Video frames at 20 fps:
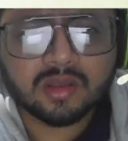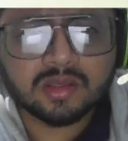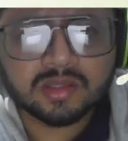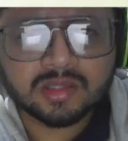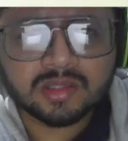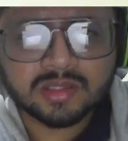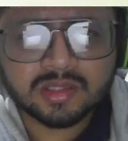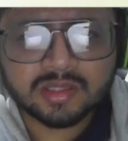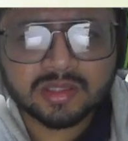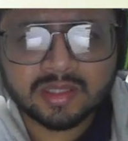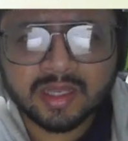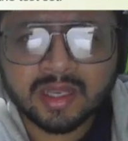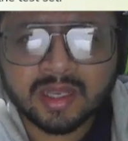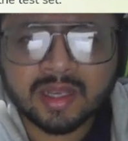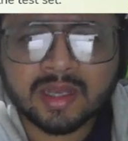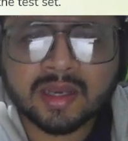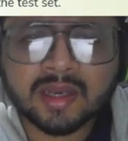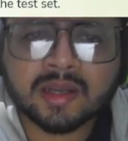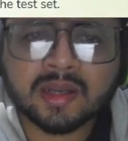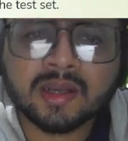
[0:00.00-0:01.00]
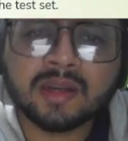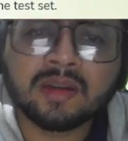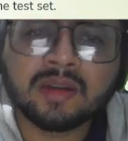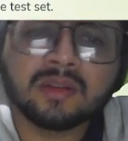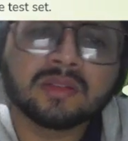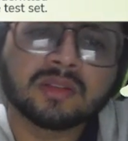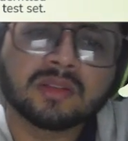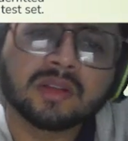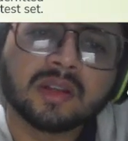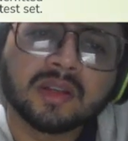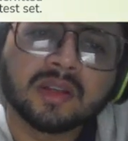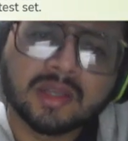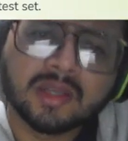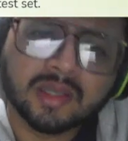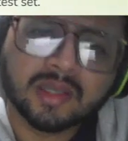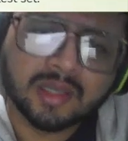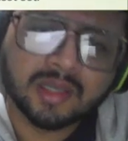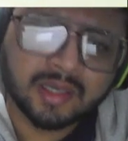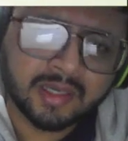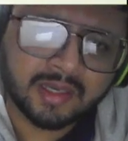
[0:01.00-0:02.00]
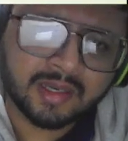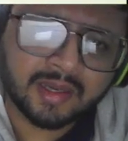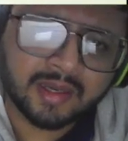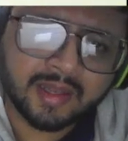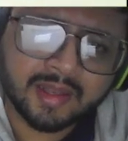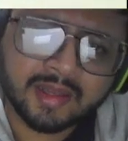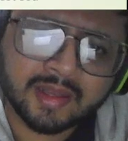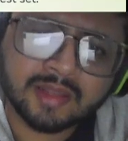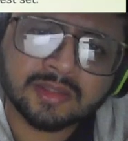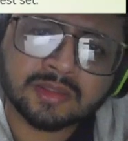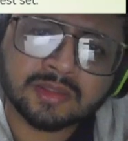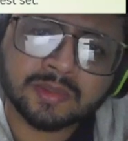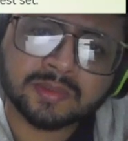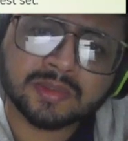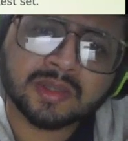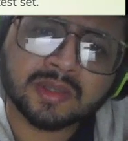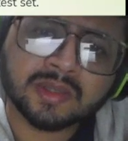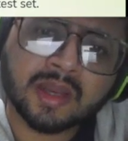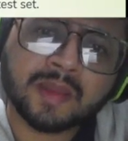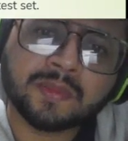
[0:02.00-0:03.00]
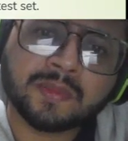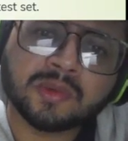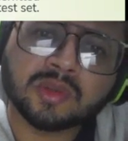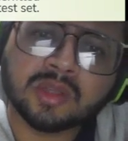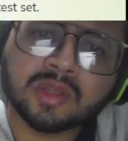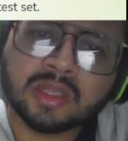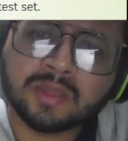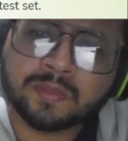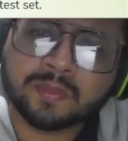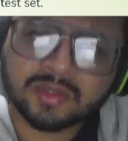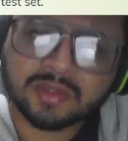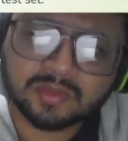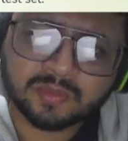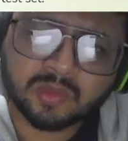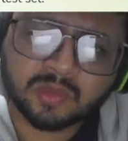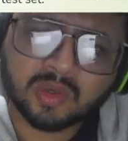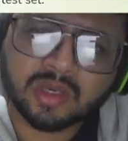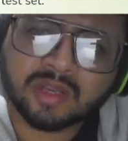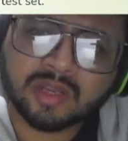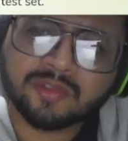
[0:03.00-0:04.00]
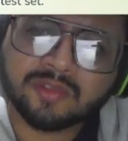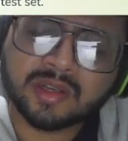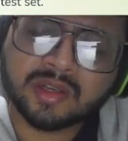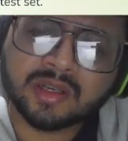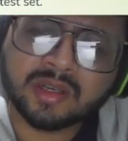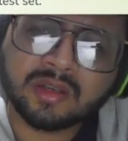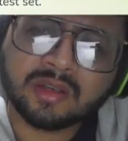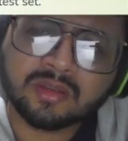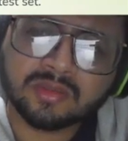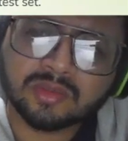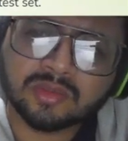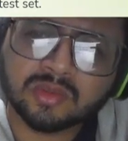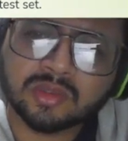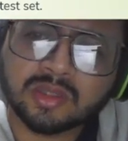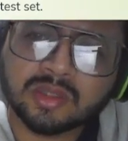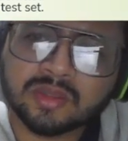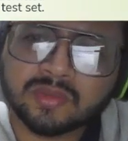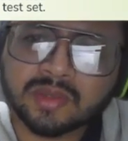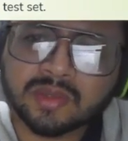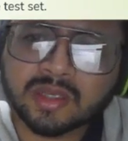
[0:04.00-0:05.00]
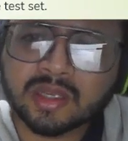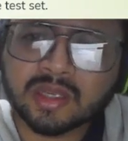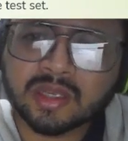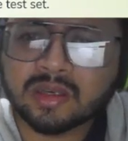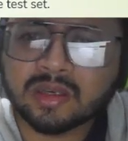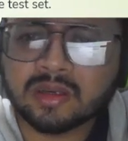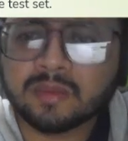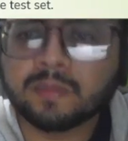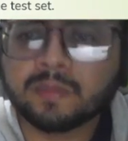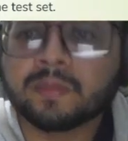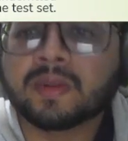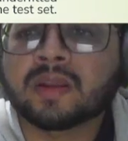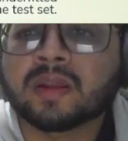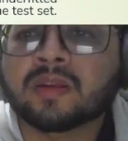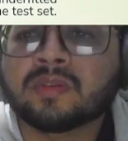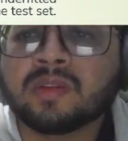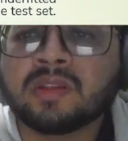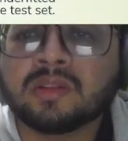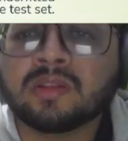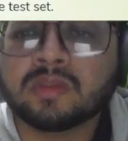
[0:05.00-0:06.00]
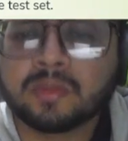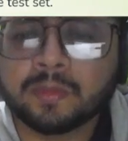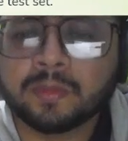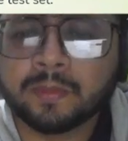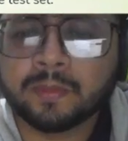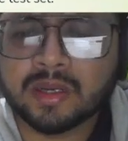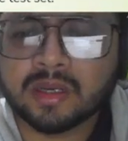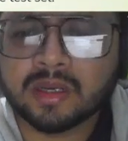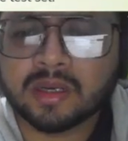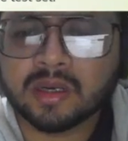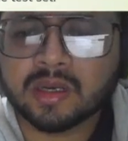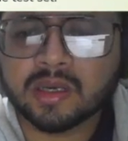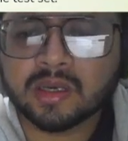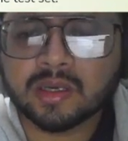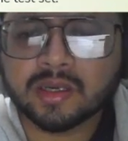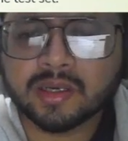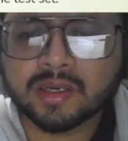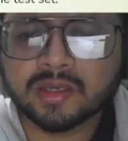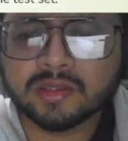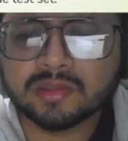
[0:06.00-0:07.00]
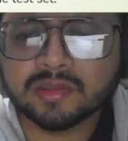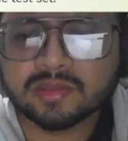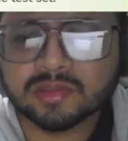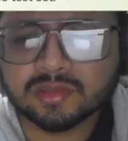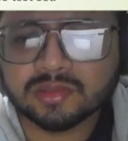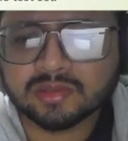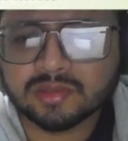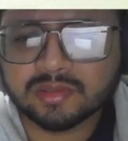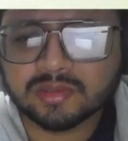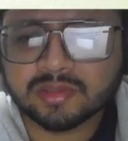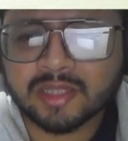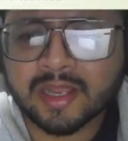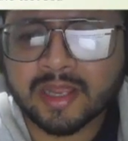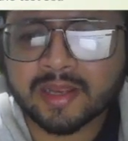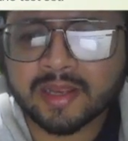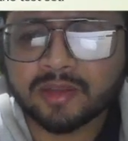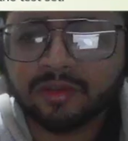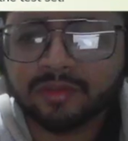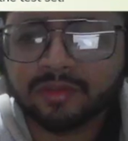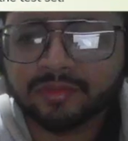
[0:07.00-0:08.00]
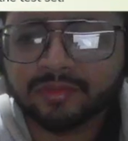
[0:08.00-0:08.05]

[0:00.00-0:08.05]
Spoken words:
Stay connected, hit like and subscribe to keep us motivated so that we can come back with better contents. Thank you.